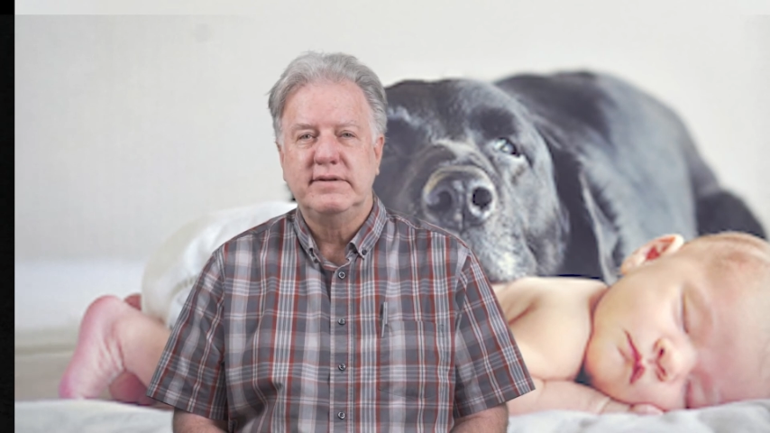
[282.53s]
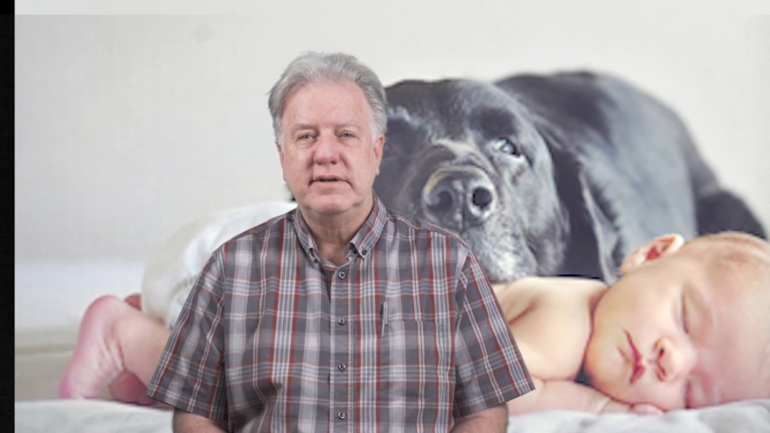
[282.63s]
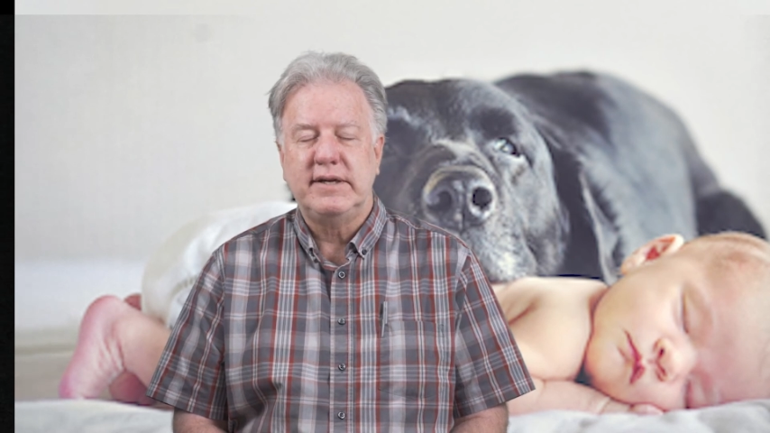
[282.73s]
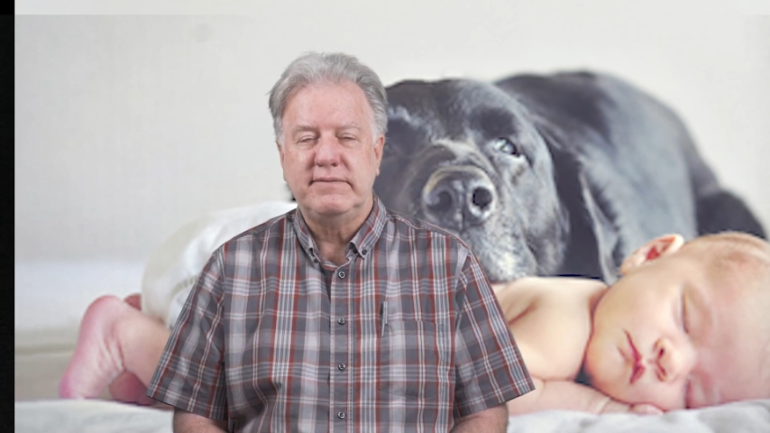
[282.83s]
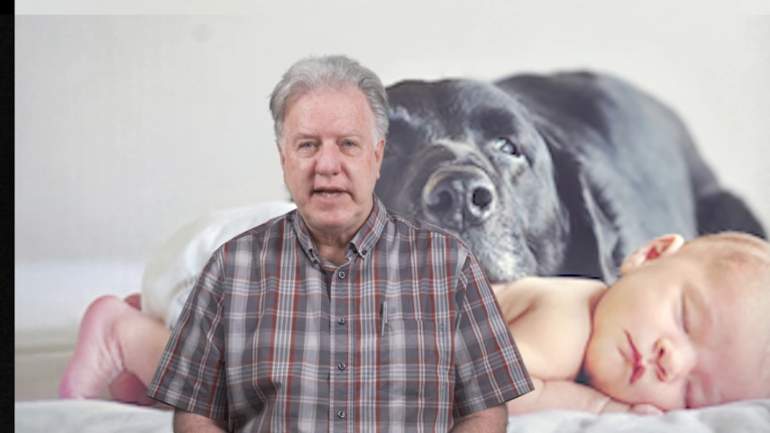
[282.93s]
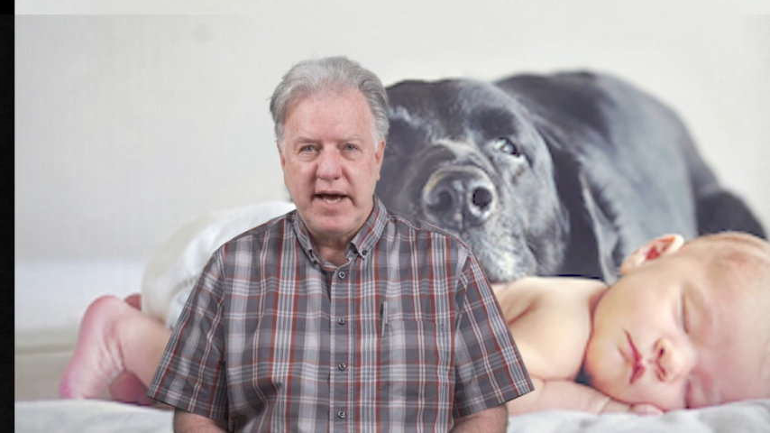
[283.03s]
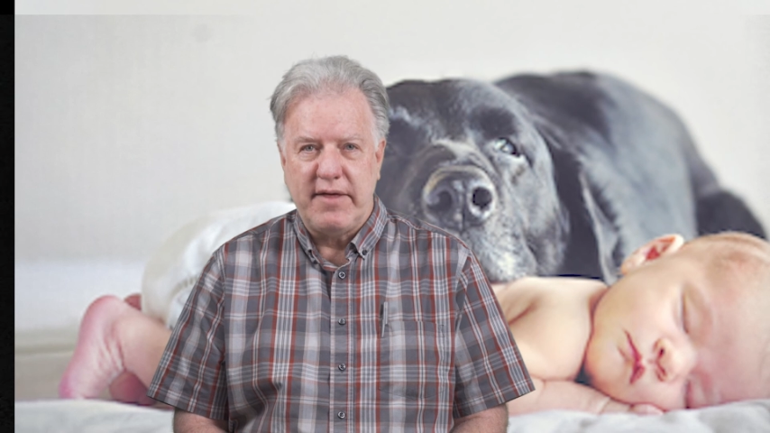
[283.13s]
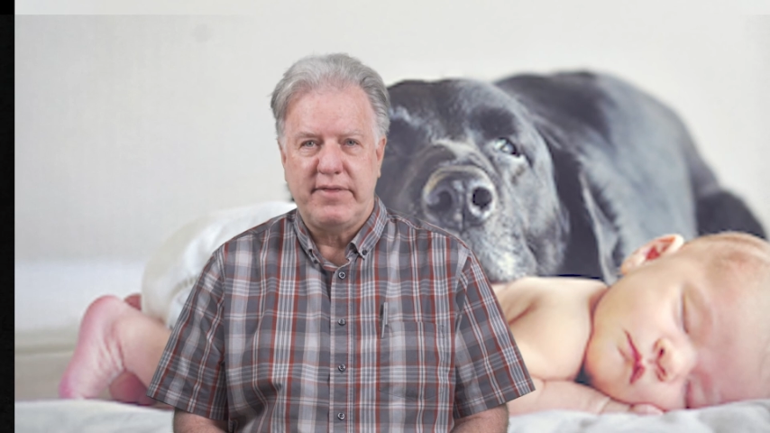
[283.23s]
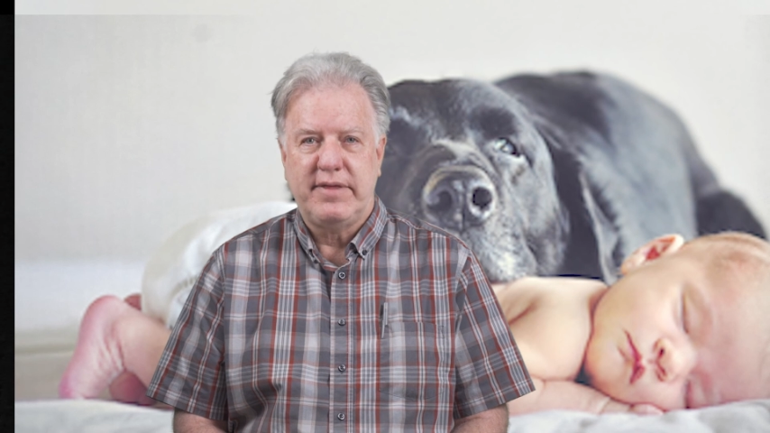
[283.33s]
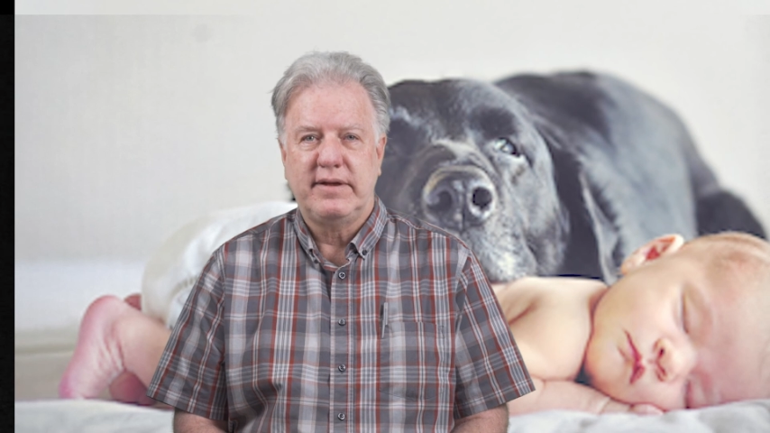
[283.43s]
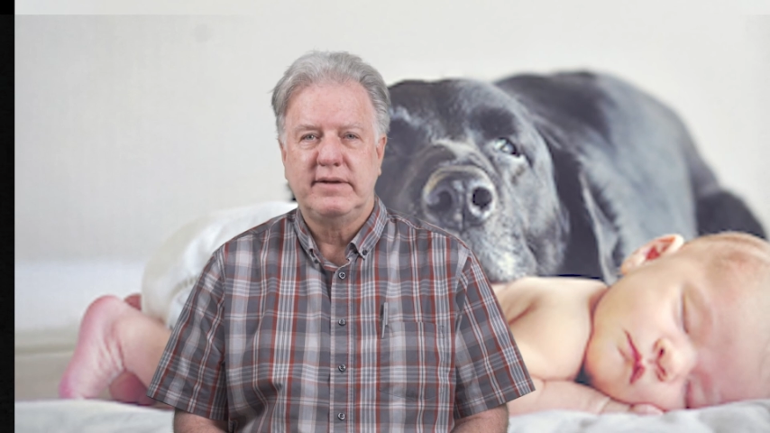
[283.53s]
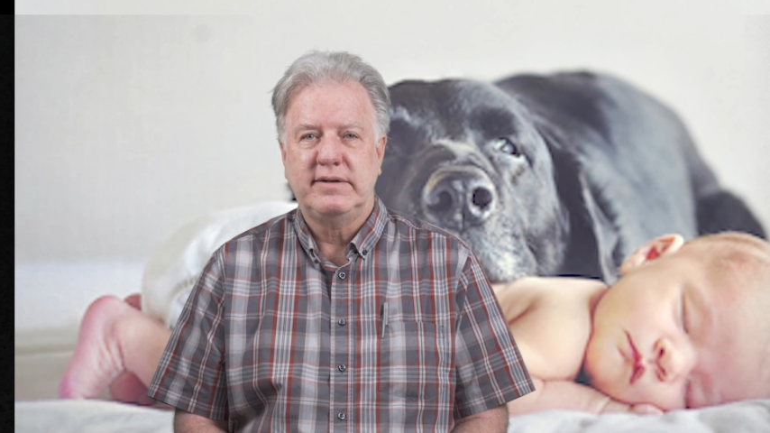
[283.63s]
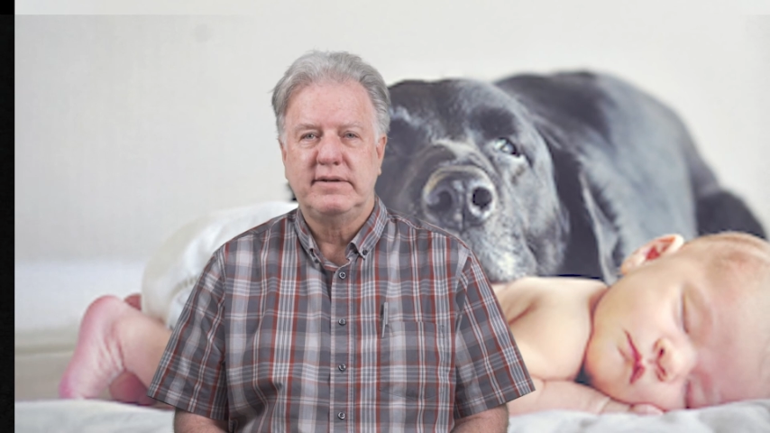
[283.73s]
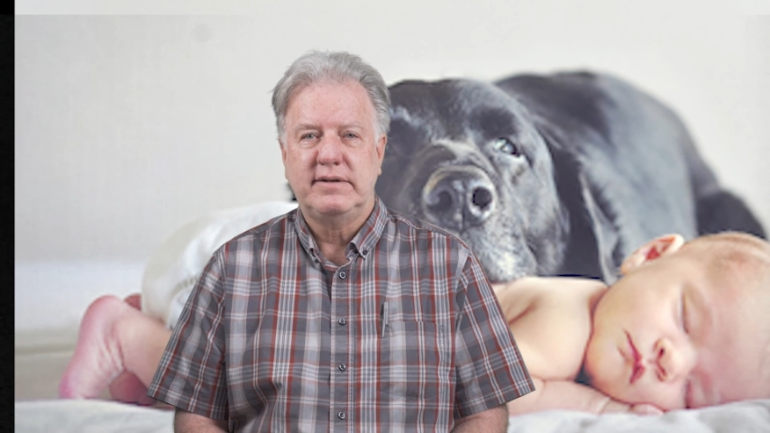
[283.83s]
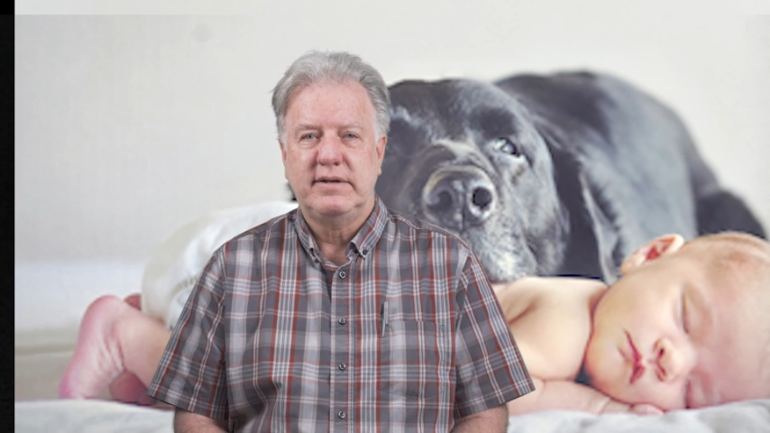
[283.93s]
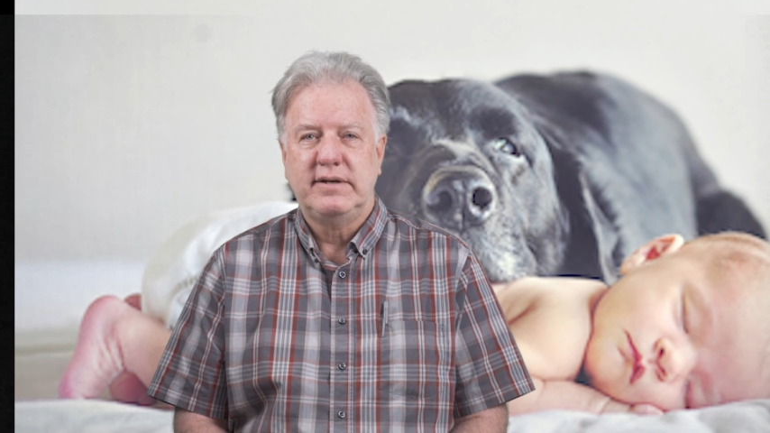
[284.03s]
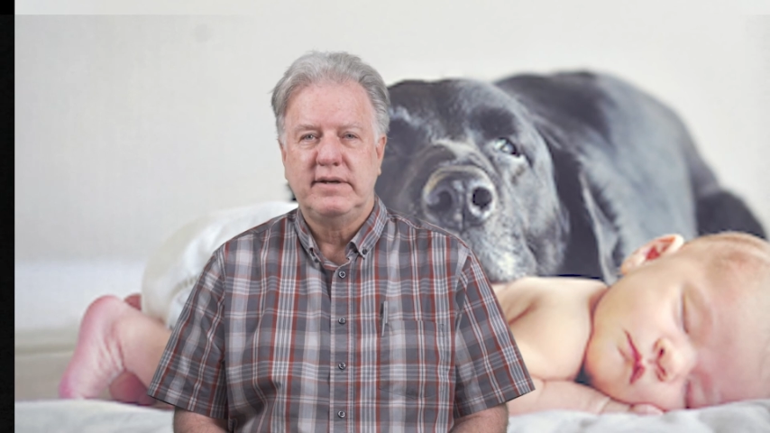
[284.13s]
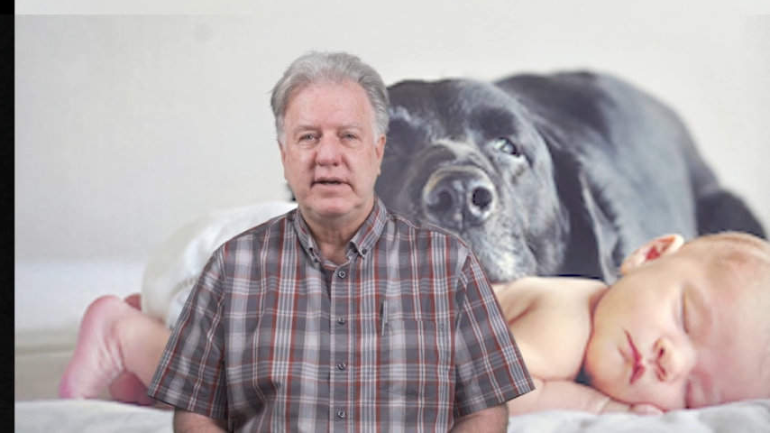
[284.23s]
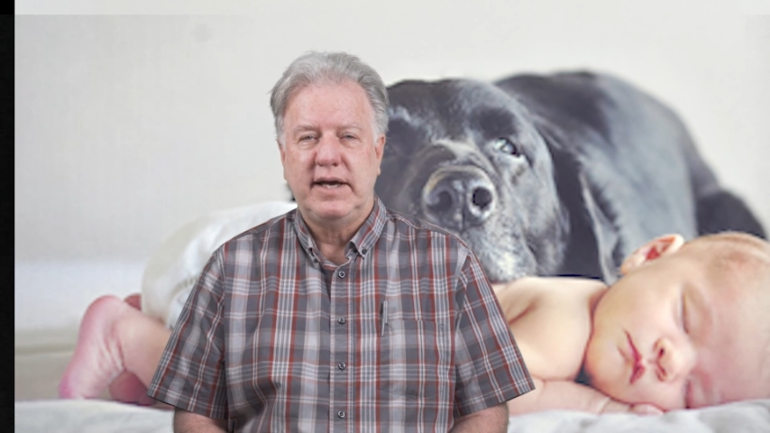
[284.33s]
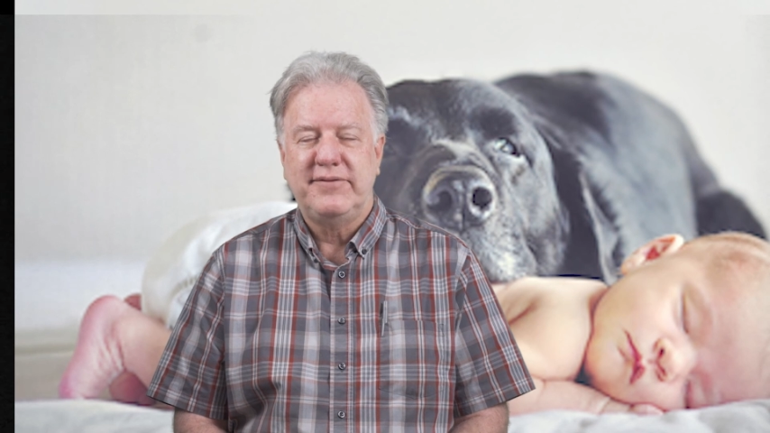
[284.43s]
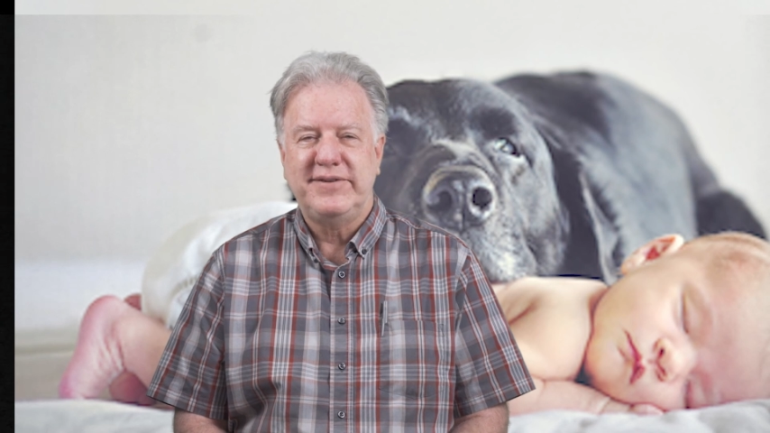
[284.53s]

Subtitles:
and of death and